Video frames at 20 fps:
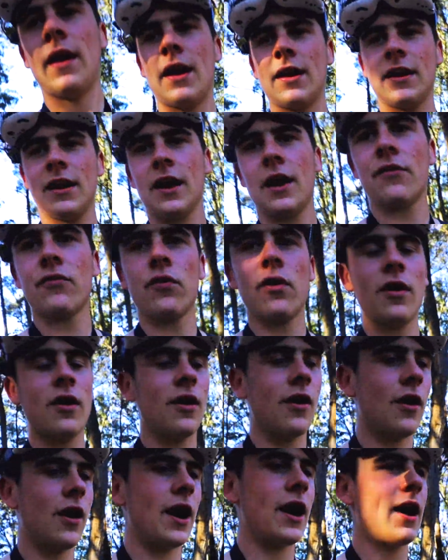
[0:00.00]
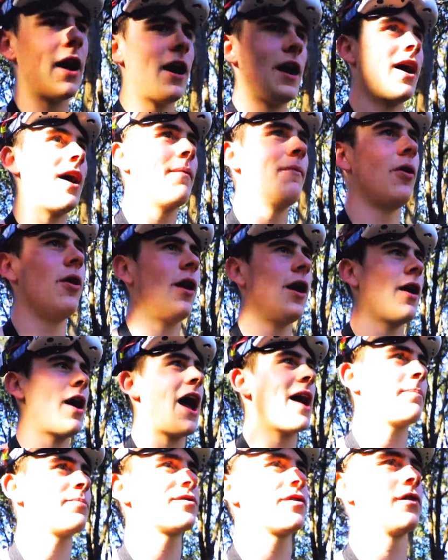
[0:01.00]
And FYI, I
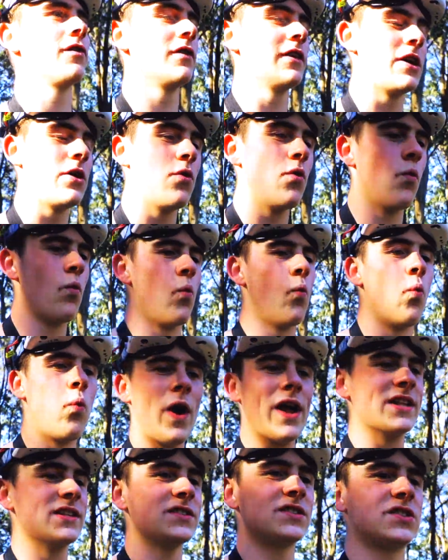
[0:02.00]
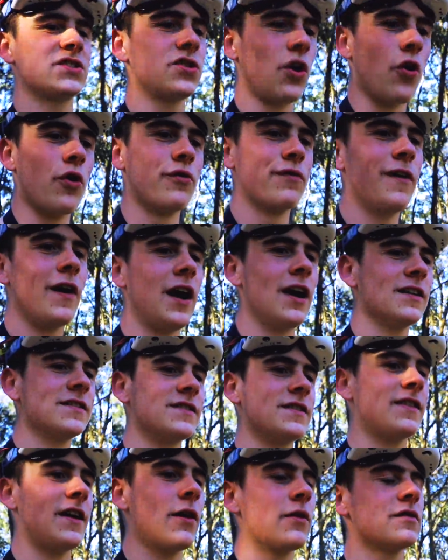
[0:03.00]
absolutely went so
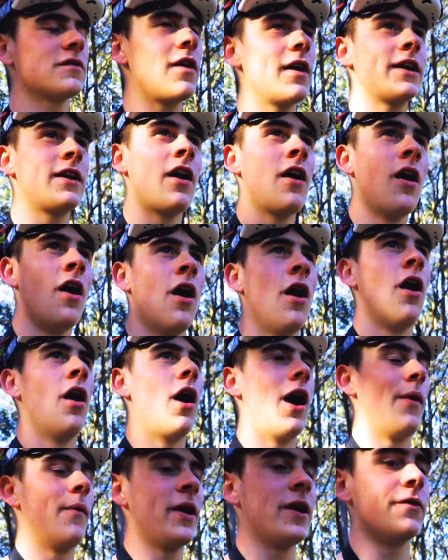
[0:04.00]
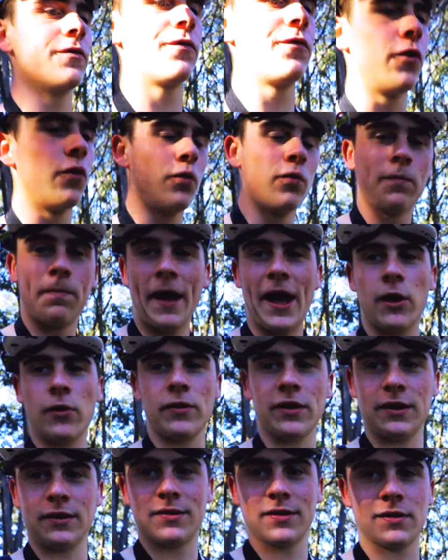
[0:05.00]
fast. That was like, I went full
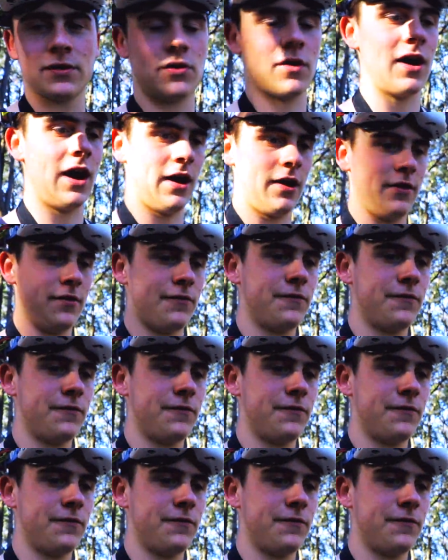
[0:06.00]
pelt into the ground.